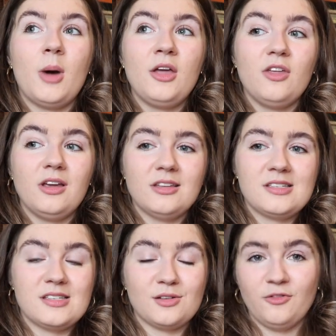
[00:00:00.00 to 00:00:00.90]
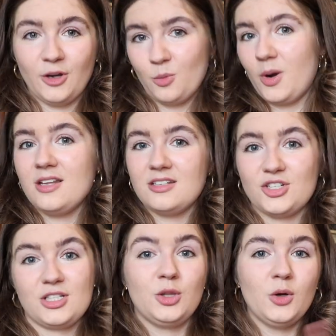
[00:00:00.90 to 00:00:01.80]
I think this is a fun way to
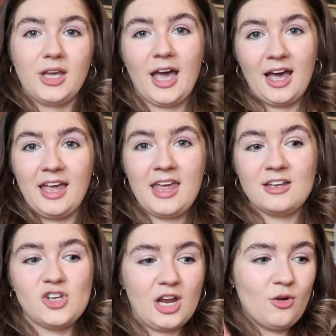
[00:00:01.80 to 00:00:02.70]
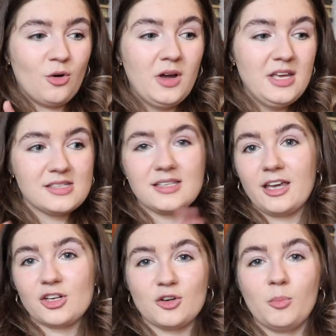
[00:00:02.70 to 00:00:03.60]
just look at a general
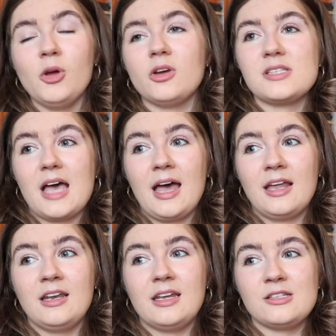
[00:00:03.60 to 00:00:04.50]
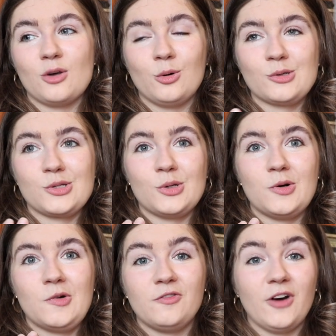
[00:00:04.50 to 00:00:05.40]
selection of books and is
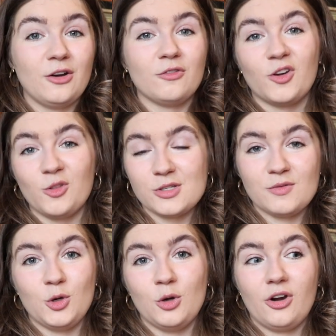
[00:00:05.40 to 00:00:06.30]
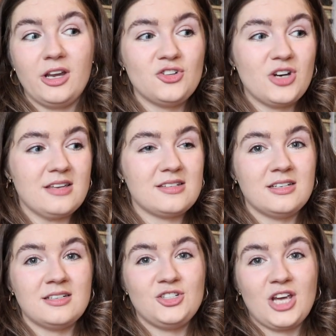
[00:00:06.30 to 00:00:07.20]
also fun for those of you who are
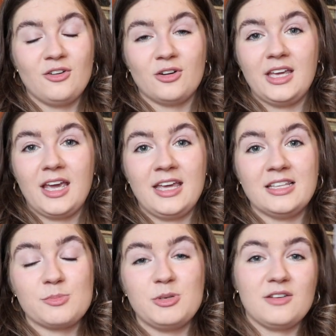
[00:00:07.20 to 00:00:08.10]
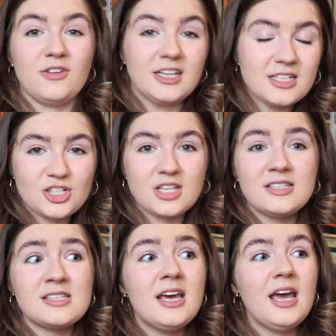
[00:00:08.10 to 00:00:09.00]
interested generally in specific editions